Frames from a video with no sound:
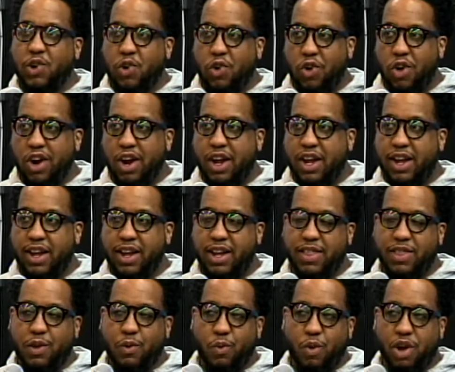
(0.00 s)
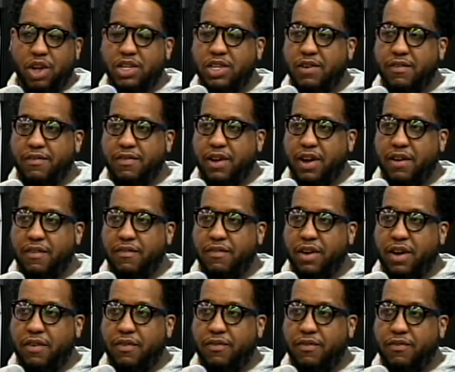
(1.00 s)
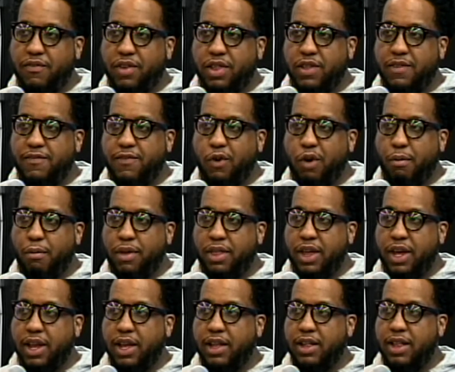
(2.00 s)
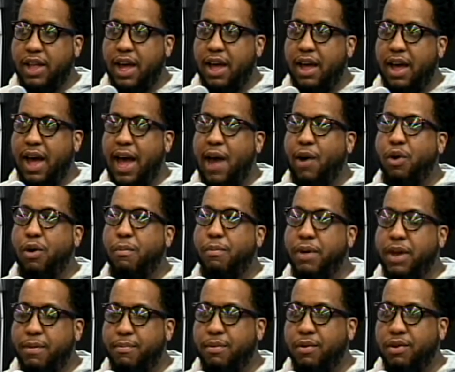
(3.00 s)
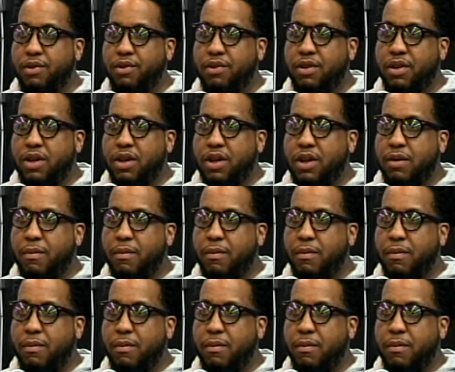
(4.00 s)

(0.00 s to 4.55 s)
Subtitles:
or in the works of really formulating that our people,